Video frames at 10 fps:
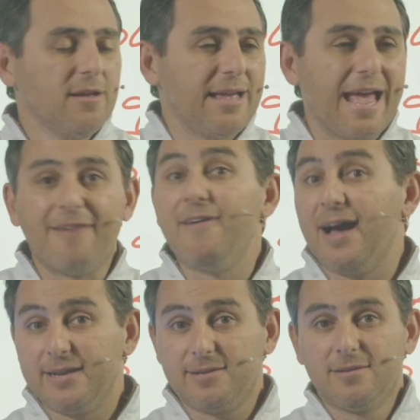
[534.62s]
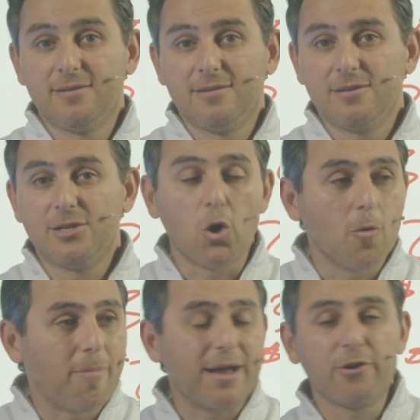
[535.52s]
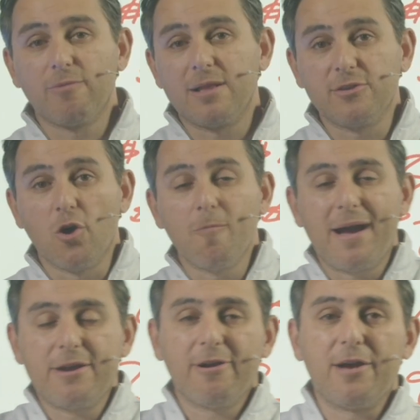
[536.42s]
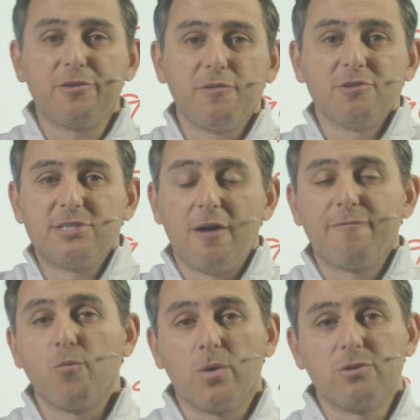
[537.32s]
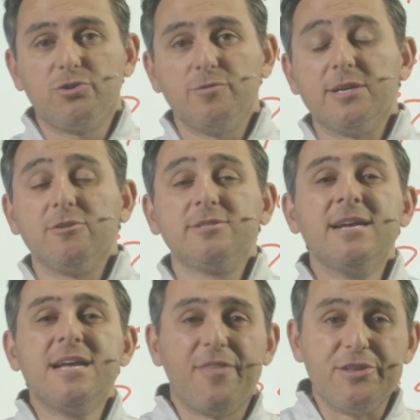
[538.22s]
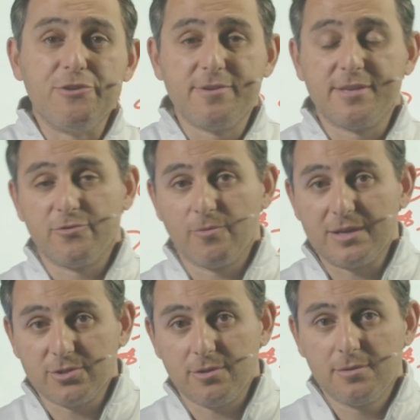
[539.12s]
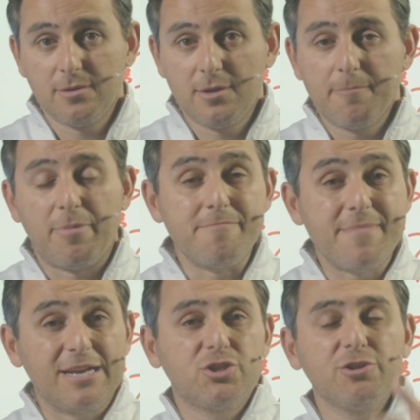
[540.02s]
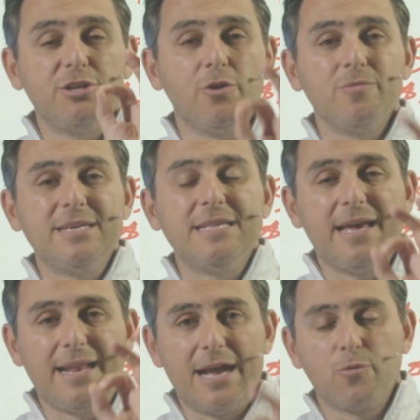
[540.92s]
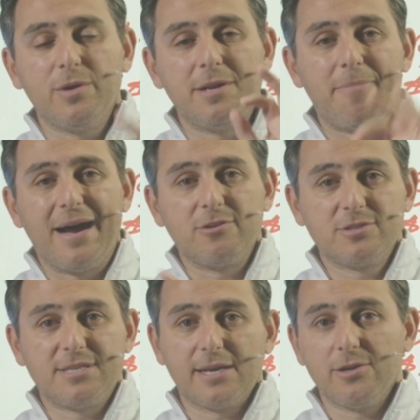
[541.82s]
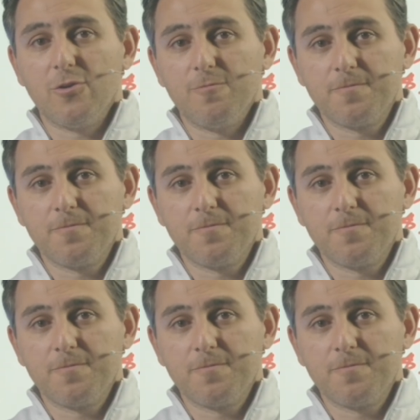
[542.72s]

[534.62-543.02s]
have at it. Go buy your house for yourself for 1 or 2 years, then use it as a rental. But make sure you don't need that equity to buy your second home.